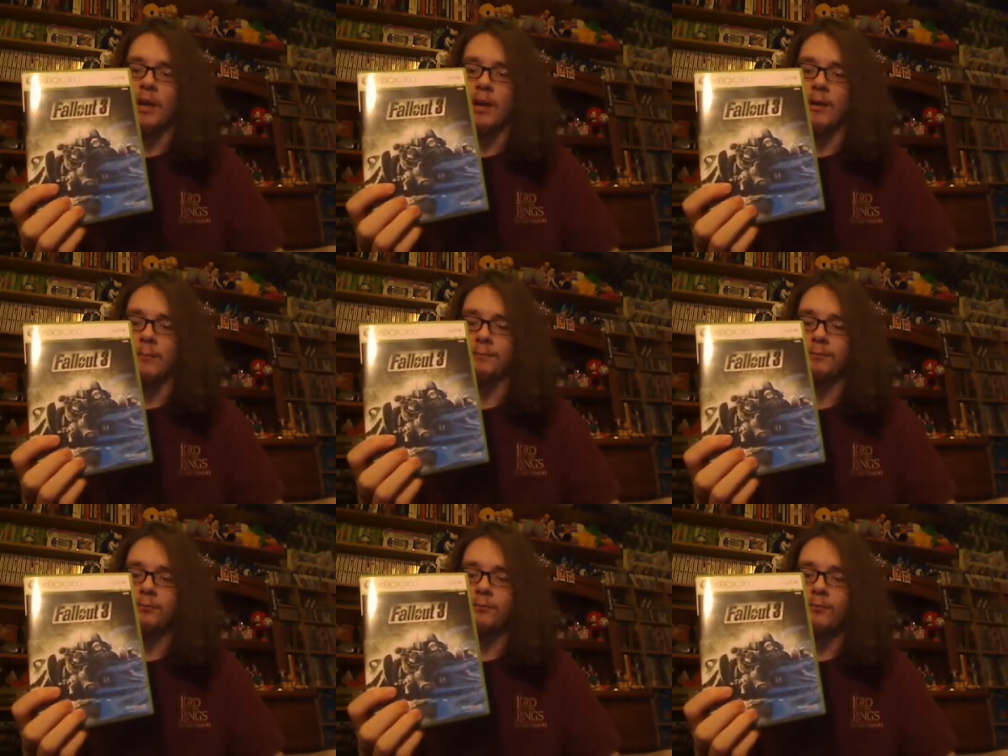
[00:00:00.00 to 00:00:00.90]

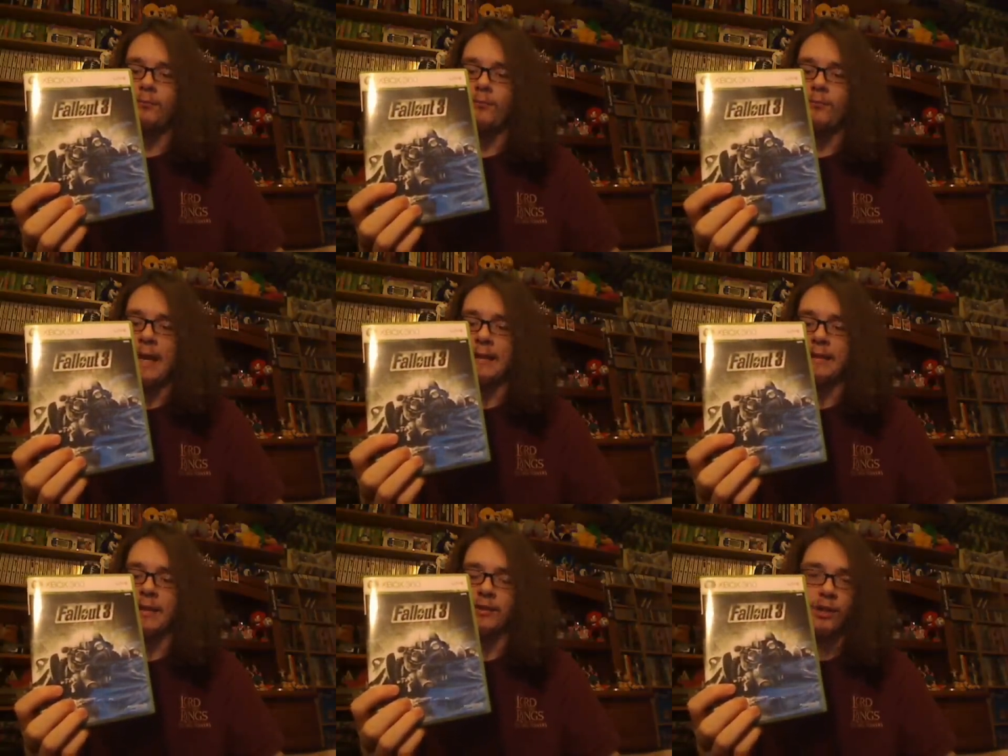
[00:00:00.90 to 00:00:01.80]

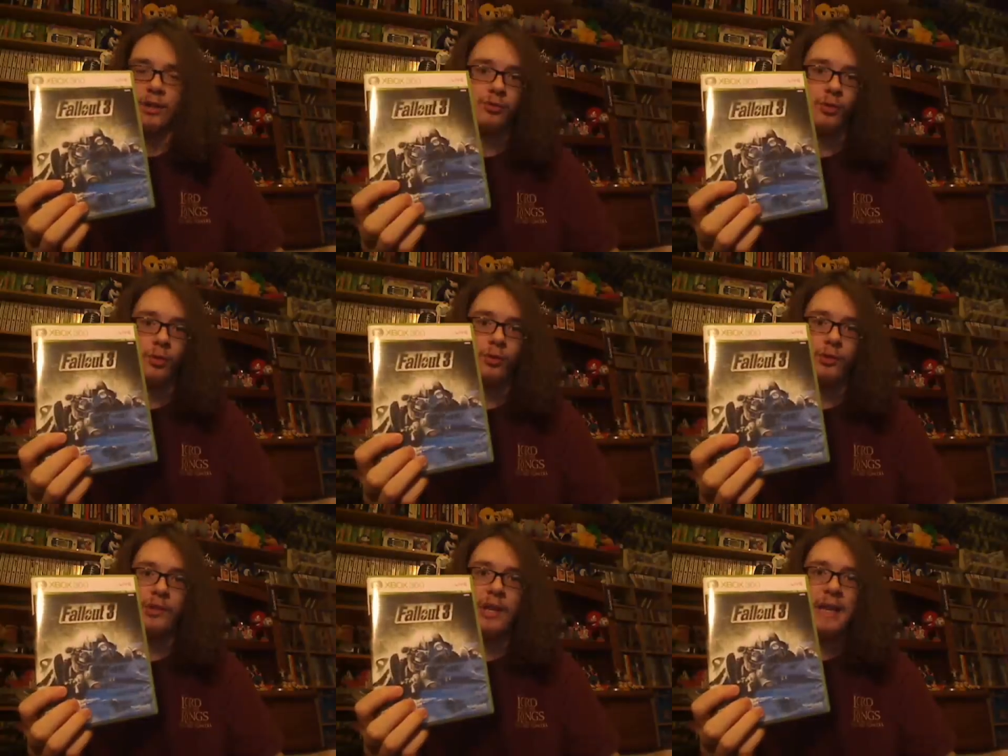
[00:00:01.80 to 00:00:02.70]
and its
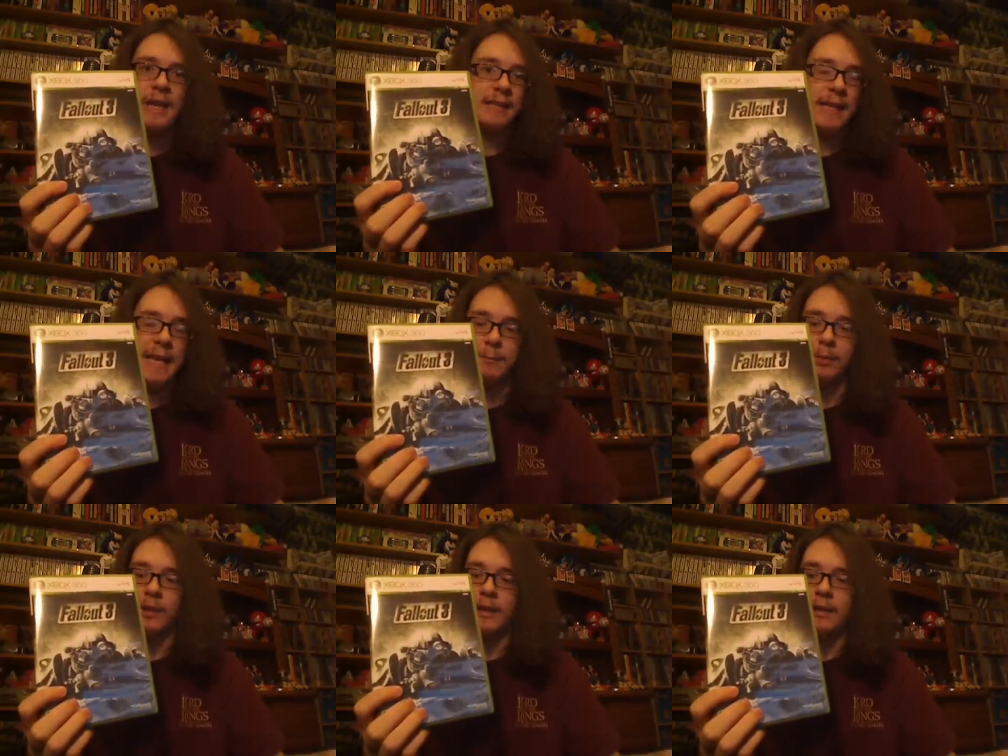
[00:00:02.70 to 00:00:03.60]
controls, its
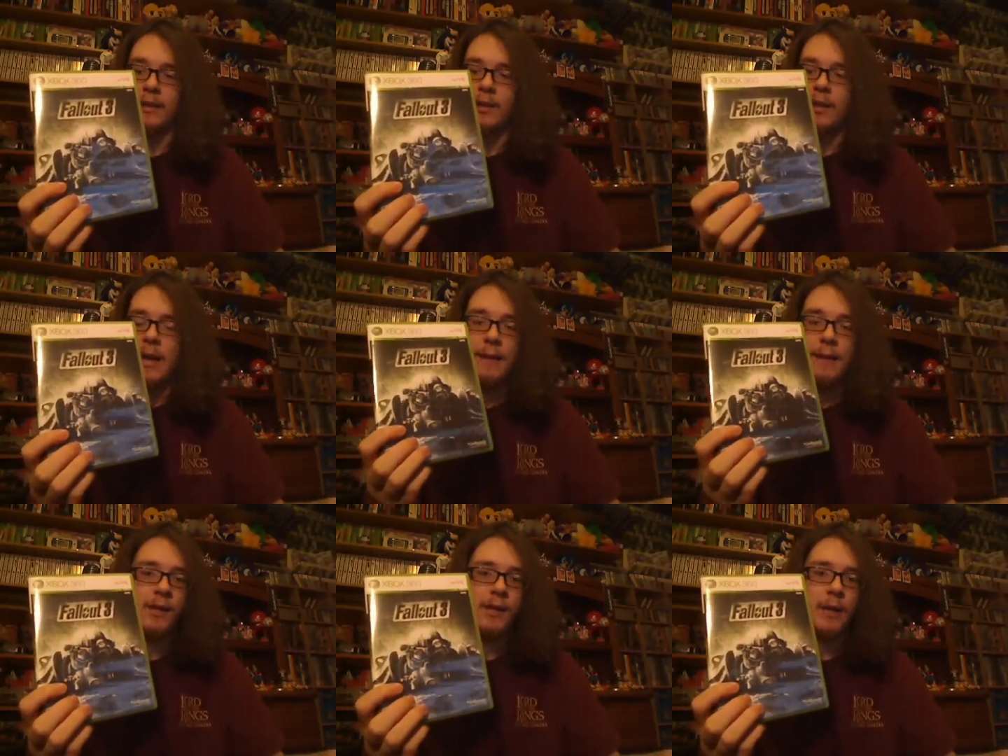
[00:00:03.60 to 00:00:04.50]
gameplay,
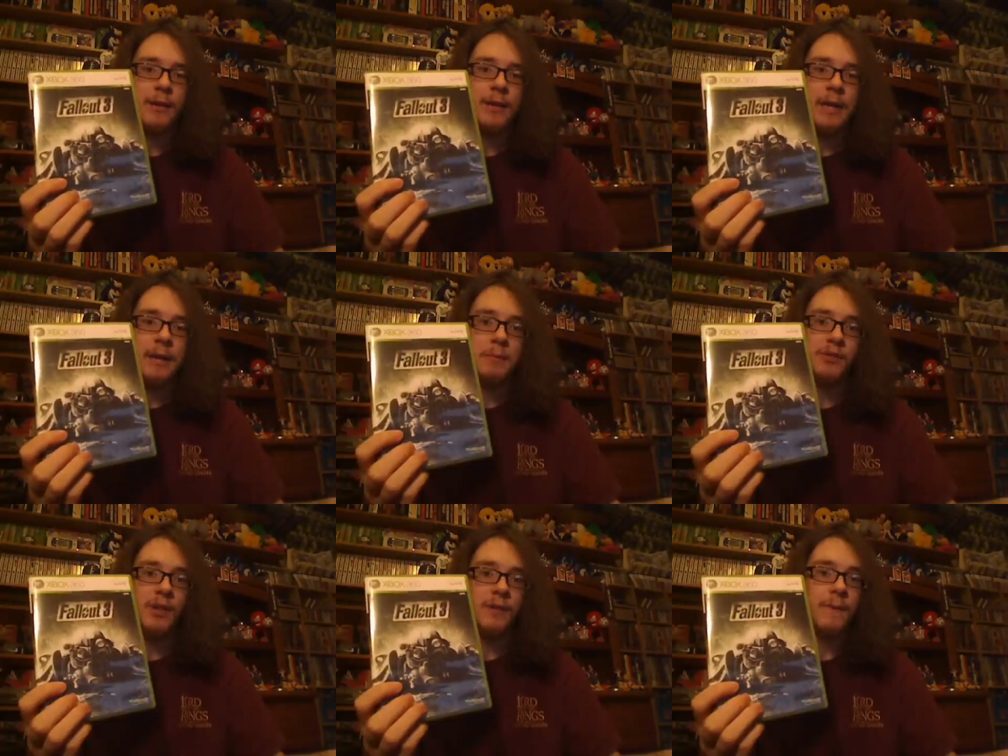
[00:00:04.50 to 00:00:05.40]
everything about the game
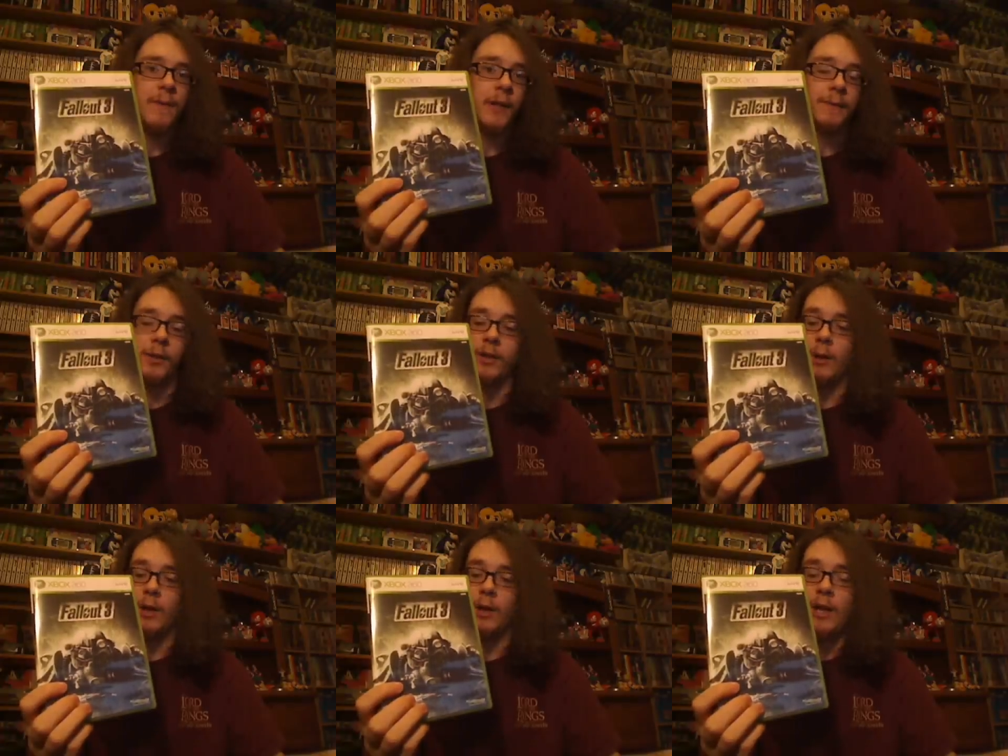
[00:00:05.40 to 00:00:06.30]
is done very, very
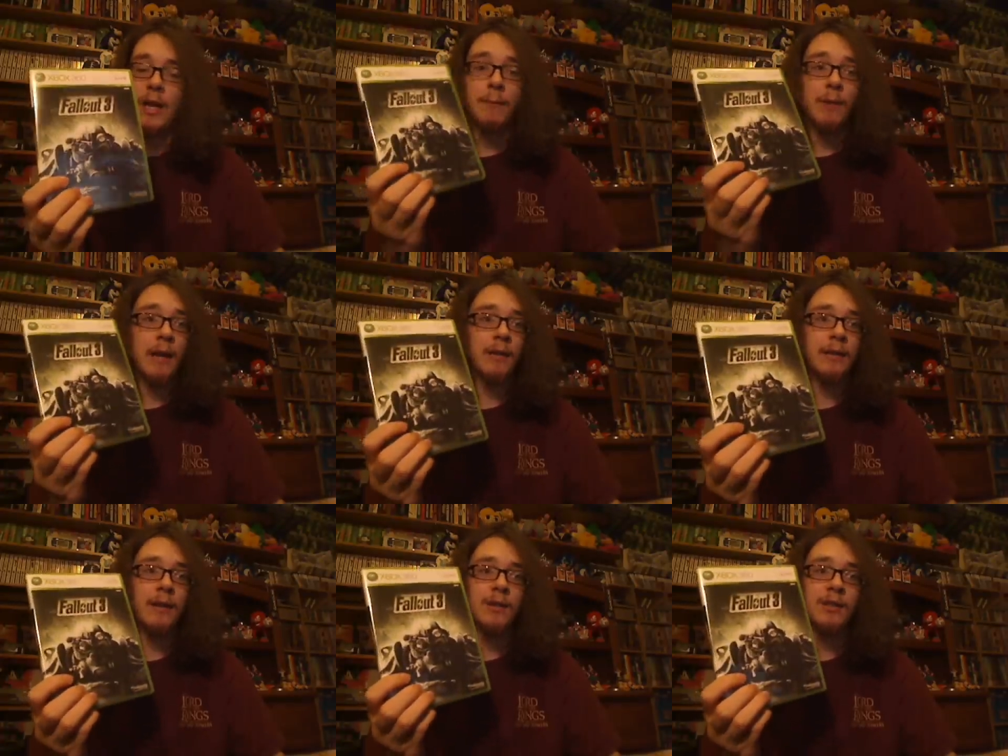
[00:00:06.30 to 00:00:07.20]
well. And without a
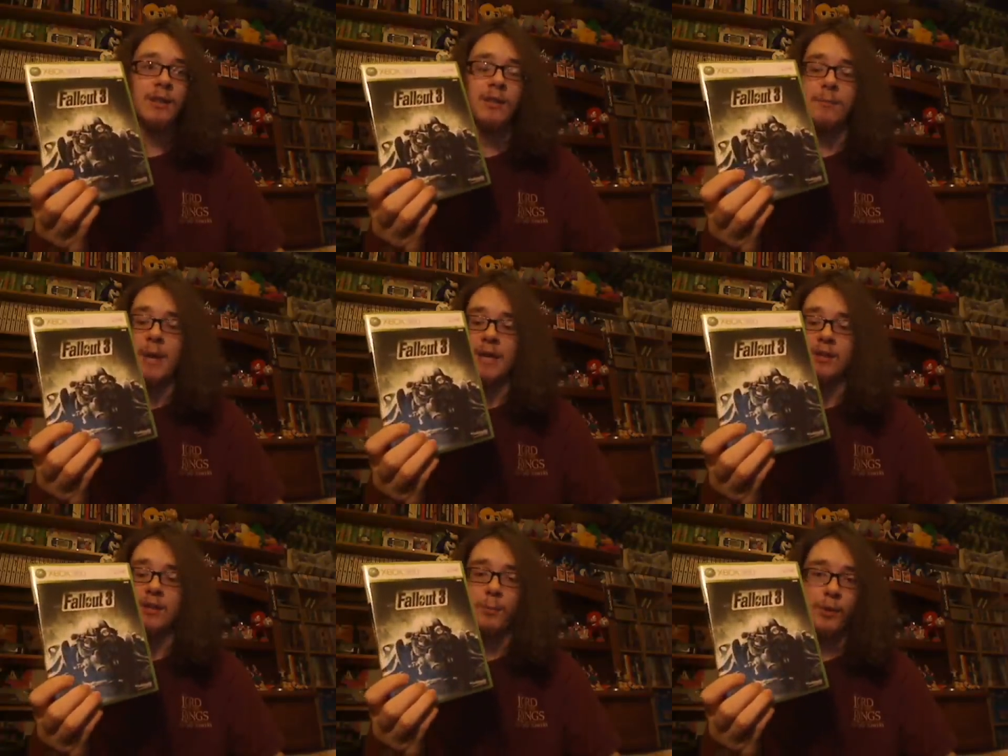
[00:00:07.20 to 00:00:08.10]
doubt, this is the
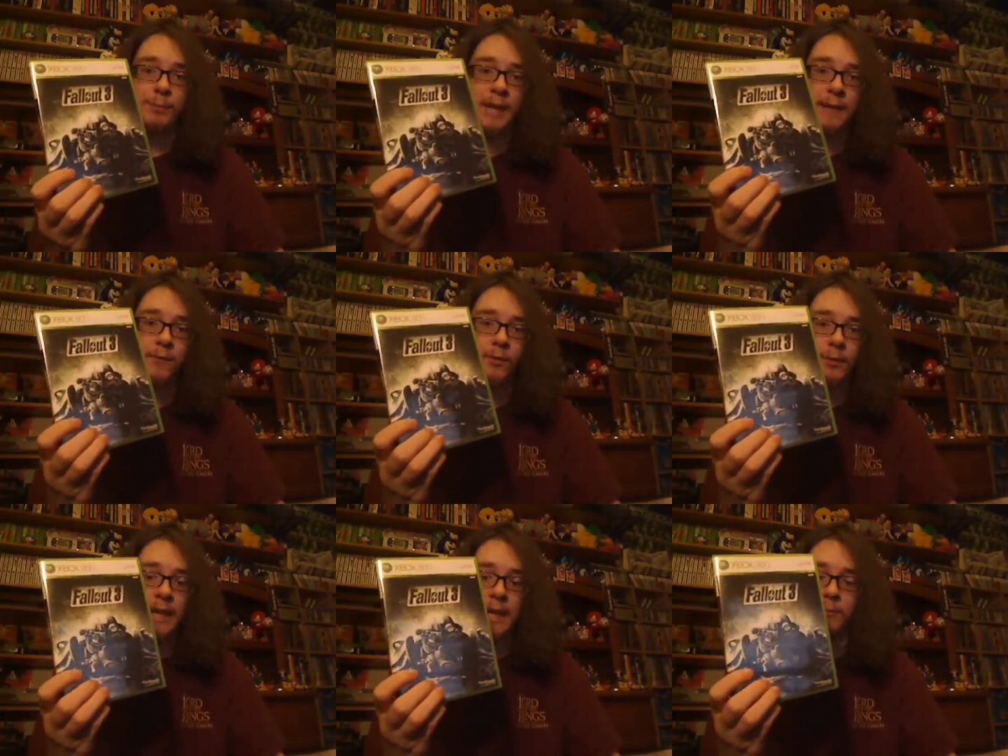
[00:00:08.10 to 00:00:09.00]
best multi-platform
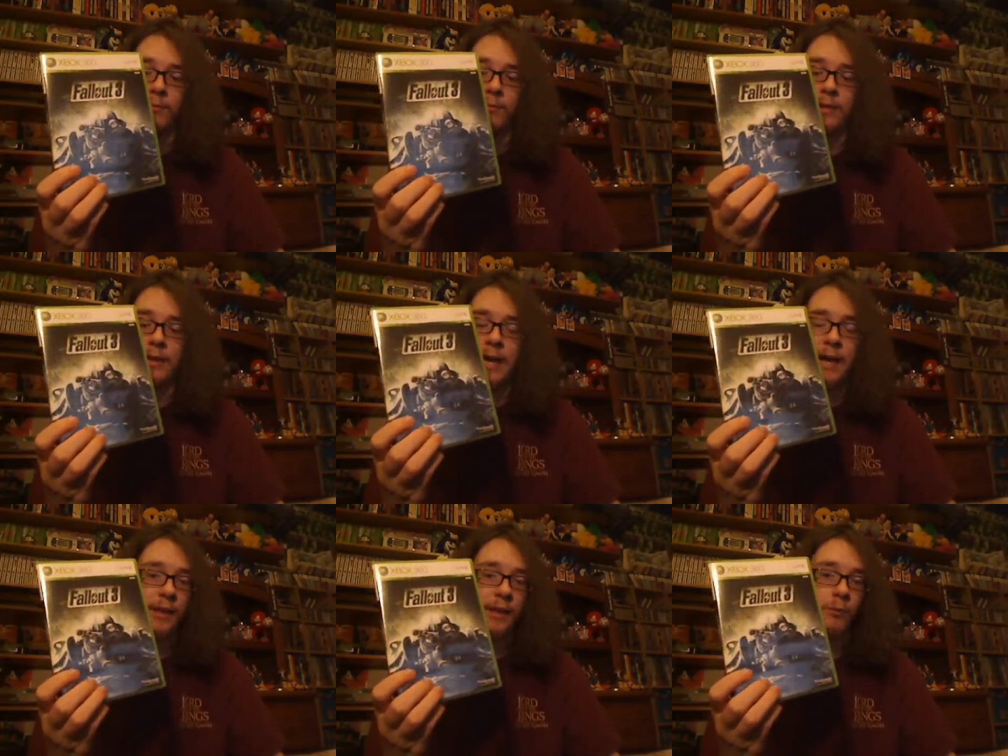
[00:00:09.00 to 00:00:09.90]
game that I
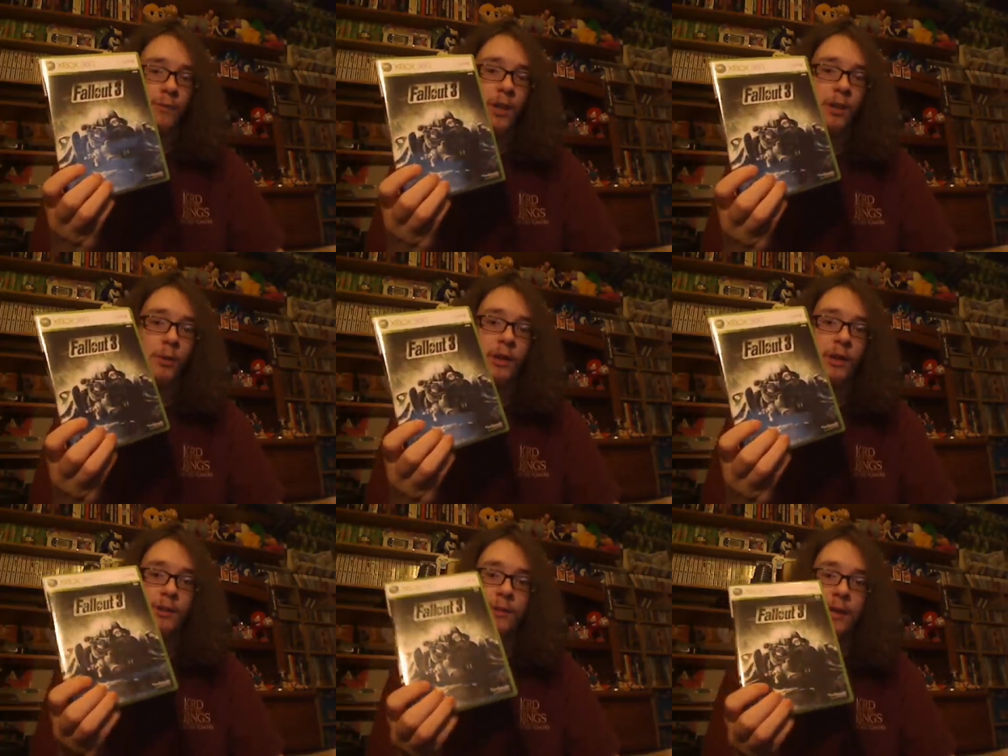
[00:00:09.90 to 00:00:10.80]
think was available
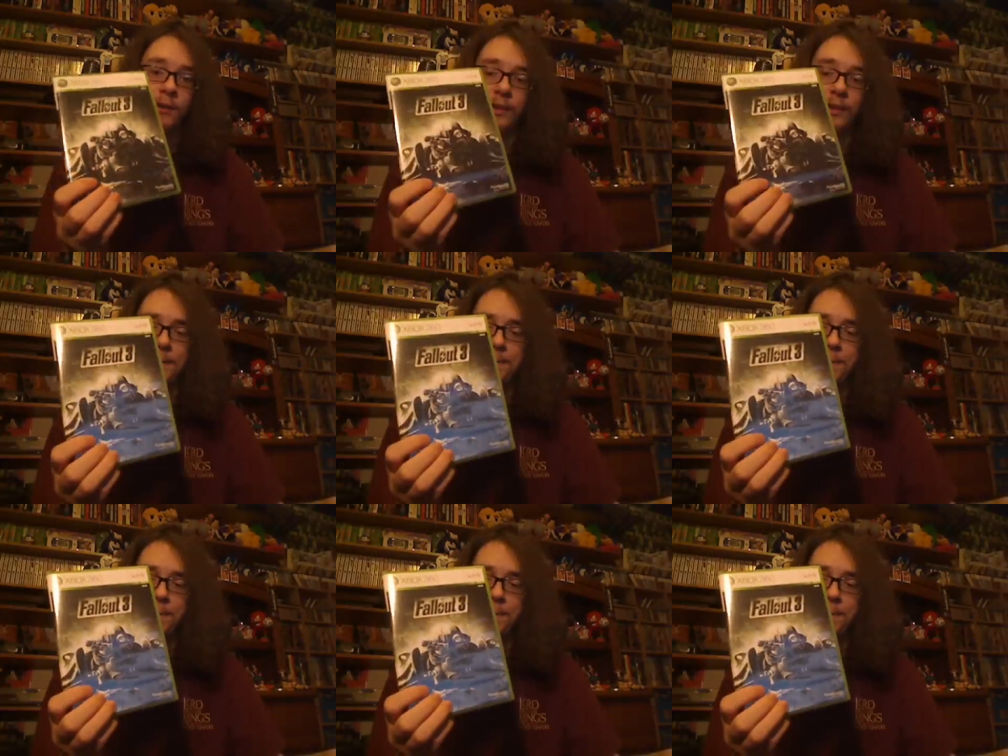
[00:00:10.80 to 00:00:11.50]
in 2008.